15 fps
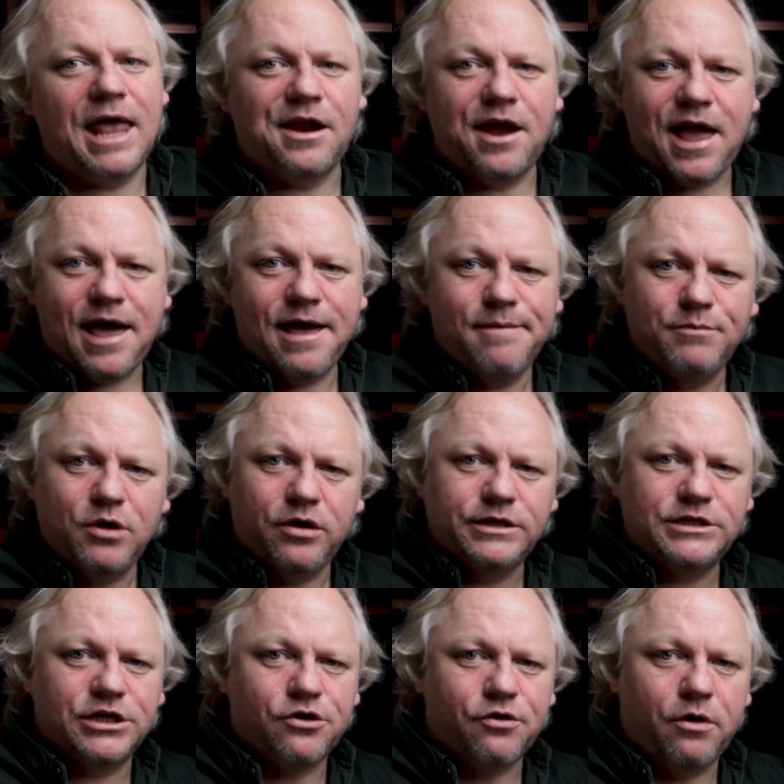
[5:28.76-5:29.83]
and I am going
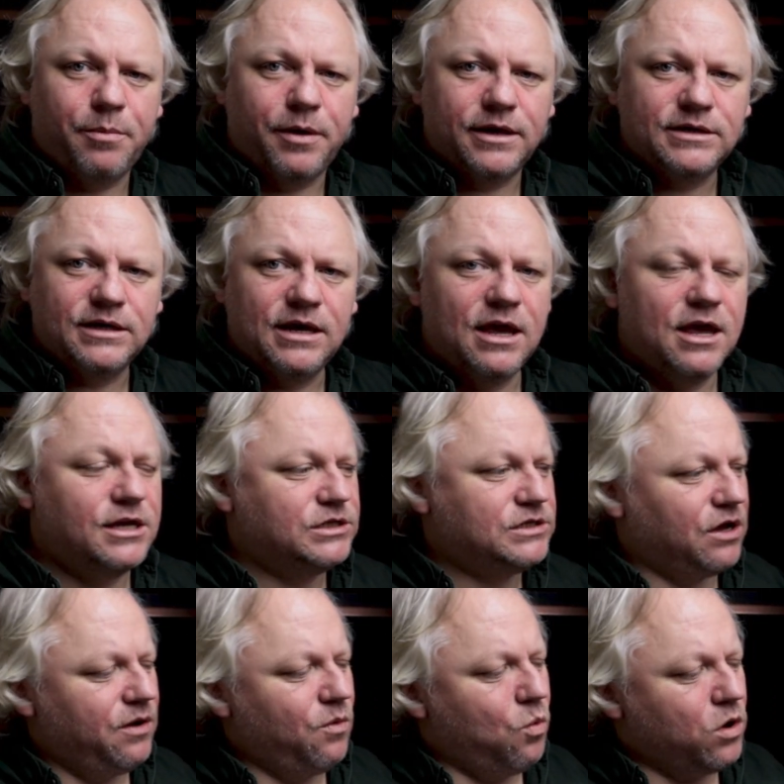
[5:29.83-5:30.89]
to crop it.
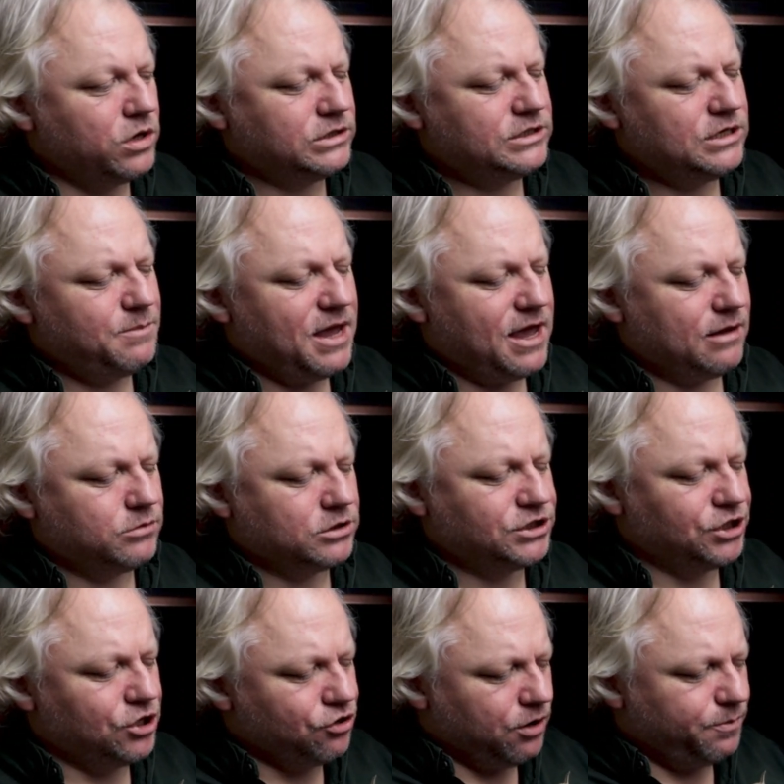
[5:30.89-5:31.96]
So I want to be able
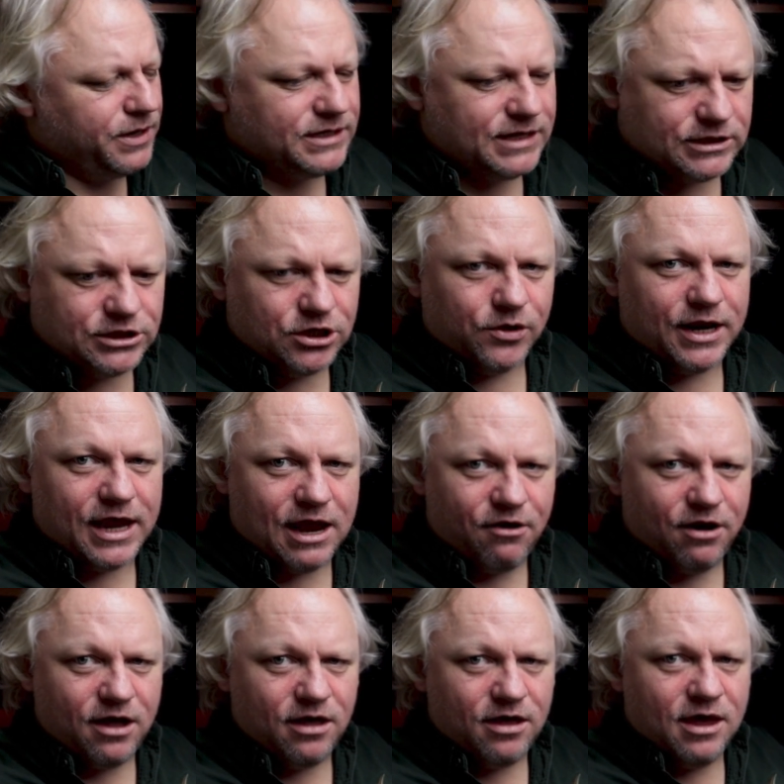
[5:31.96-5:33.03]
to crop it into an
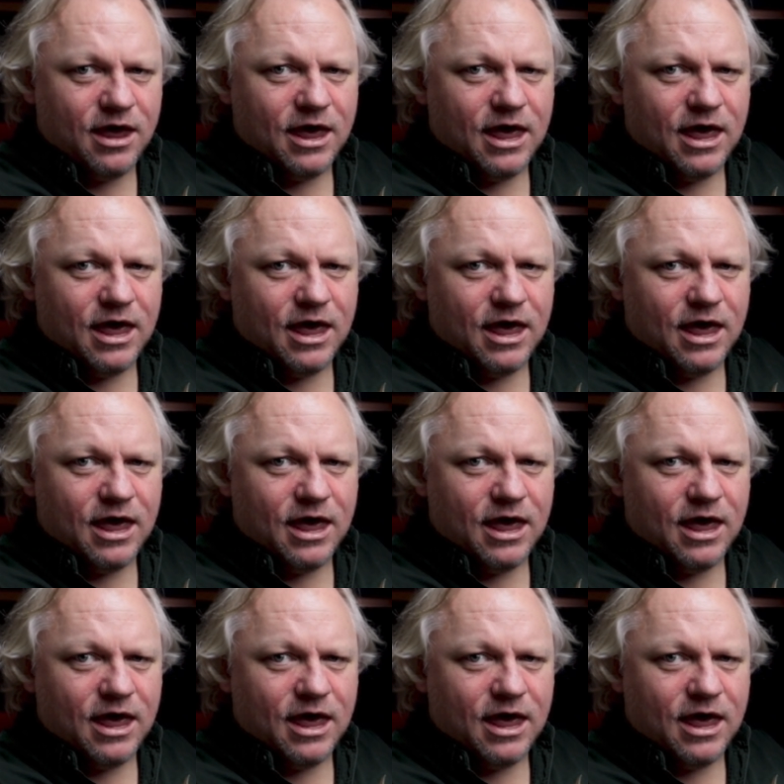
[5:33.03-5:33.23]
area